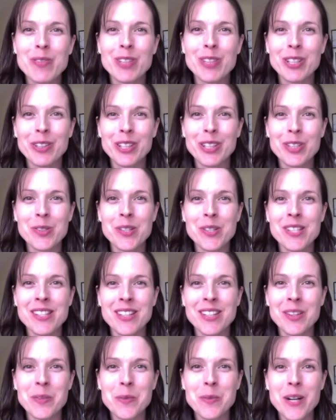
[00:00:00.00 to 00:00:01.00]
your interest
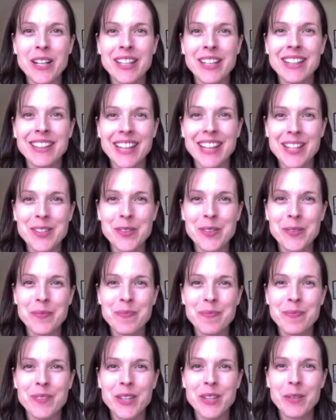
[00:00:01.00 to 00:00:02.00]
in the Walking
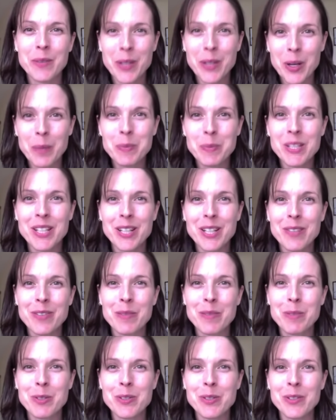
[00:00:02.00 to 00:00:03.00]
Classroom. We hope to hear
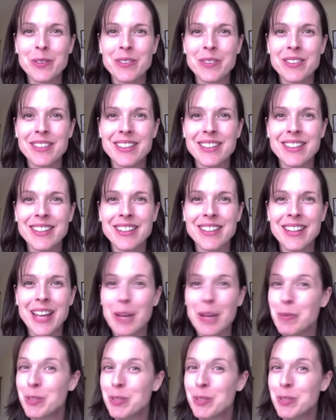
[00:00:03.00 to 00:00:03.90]
from you soon. Happy